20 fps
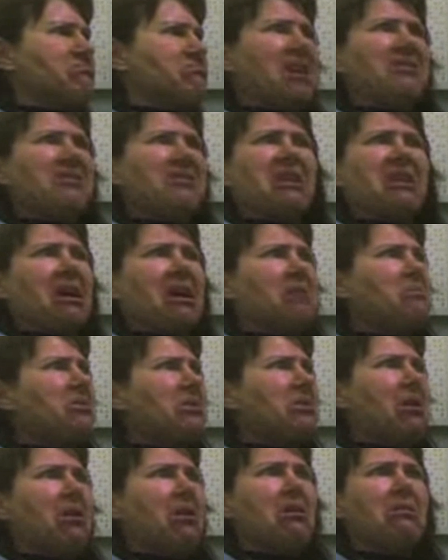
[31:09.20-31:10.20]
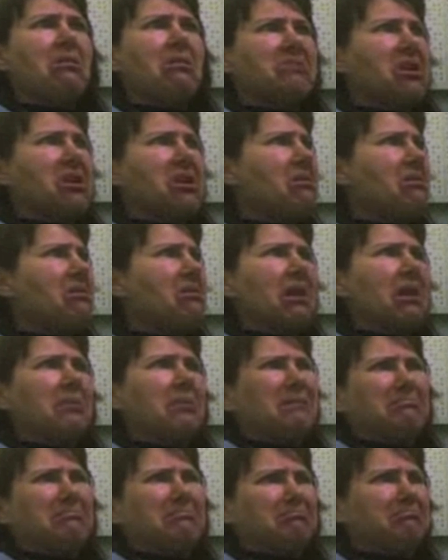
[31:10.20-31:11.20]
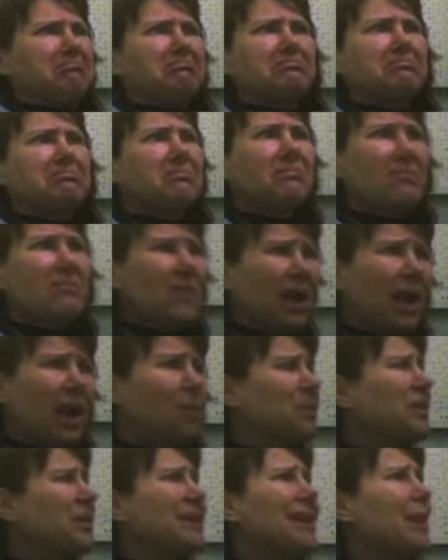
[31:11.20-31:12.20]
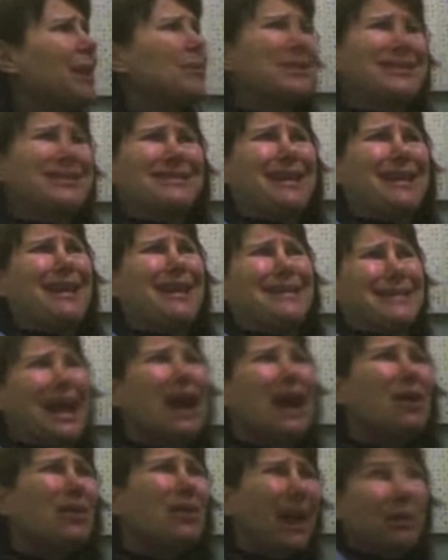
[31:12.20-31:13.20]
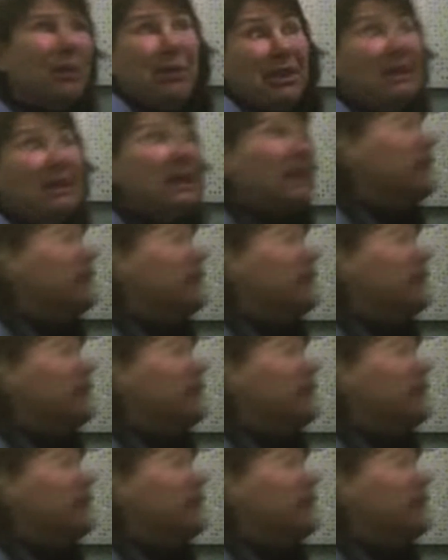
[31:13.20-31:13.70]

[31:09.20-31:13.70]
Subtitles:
Not that I recall, no. I mean, I would think that would stand out, I would think.